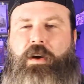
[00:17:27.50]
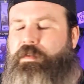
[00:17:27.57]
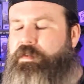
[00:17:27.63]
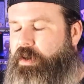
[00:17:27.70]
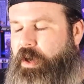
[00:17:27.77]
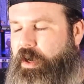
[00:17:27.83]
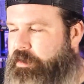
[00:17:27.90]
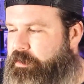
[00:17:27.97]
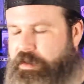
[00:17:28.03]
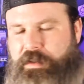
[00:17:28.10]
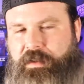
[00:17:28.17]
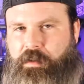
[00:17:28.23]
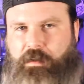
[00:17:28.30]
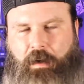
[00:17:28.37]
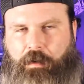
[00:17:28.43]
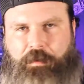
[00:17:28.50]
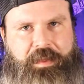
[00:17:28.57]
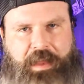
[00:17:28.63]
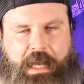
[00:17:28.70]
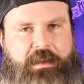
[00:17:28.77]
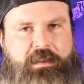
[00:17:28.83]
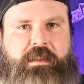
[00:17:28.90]
over hundreds or
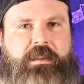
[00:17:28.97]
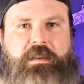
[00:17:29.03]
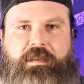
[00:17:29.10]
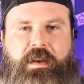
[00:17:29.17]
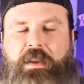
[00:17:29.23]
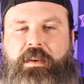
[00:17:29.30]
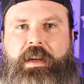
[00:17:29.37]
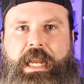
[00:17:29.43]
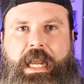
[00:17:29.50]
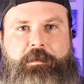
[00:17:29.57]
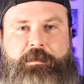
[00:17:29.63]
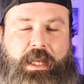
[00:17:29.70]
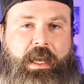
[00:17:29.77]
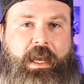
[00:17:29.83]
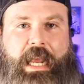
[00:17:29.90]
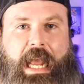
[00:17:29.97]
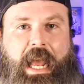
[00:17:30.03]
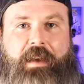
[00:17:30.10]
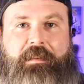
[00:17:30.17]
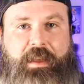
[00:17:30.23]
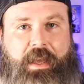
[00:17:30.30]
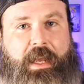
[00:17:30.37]
thousands of other games that I
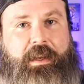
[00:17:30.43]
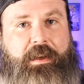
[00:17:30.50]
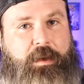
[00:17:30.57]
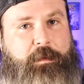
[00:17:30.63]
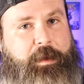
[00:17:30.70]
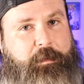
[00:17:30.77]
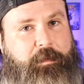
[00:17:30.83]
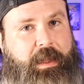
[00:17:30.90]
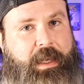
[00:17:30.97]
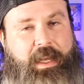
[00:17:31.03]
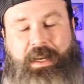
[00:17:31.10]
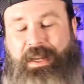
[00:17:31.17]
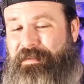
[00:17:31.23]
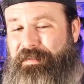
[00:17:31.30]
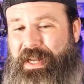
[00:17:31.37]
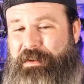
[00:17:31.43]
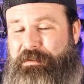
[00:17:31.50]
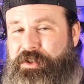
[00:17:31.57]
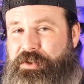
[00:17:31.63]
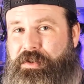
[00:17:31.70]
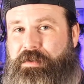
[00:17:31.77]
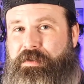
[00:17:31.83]
have that I could be playing, if I
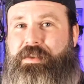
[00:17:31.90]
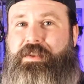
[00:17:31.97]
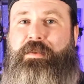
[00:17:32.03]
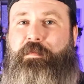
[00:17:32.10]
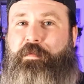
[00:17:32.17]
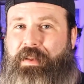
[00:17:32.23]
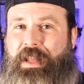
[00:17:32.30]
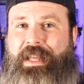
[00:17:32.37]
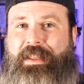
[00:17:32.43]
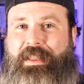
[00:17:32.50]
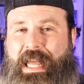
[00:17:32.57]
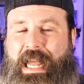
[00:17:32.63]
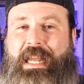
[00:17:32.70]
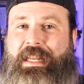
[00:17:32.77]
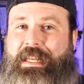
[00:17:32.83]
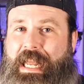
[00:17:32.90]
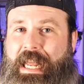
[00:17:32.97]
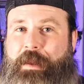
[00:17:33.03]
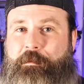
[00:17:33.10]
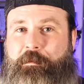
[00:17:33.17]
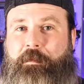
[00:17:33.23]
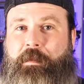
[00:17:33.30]
choose to play that
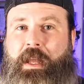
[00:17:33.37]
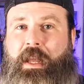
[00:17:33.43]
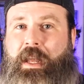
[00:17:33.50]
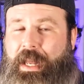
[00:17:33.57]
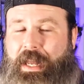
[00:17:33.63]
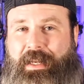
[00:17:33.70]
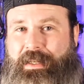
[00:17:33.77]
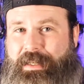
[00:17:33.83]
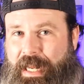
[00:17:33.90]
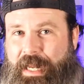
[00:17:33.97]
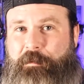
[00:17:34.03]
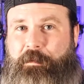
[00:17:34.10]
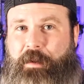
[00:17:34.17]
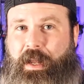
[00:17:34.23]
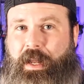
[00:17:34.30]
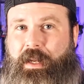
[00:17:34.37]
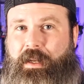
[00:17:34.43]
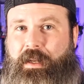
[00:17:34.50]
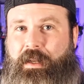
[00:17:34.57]
game at game night,